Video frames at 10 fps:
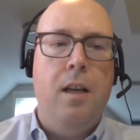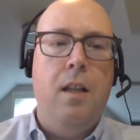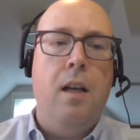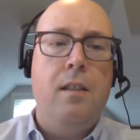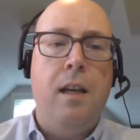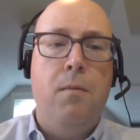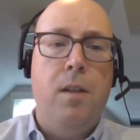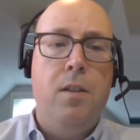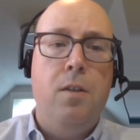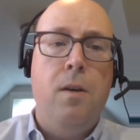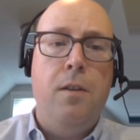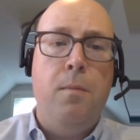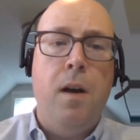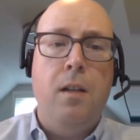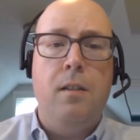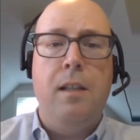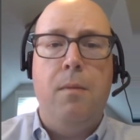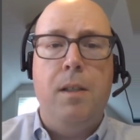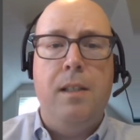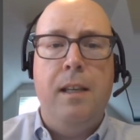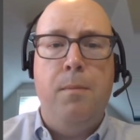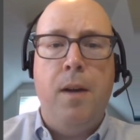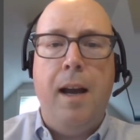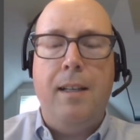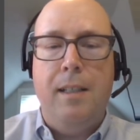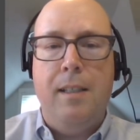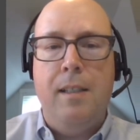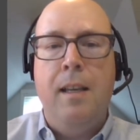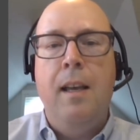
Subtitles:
alongside with two other models that we see in practice,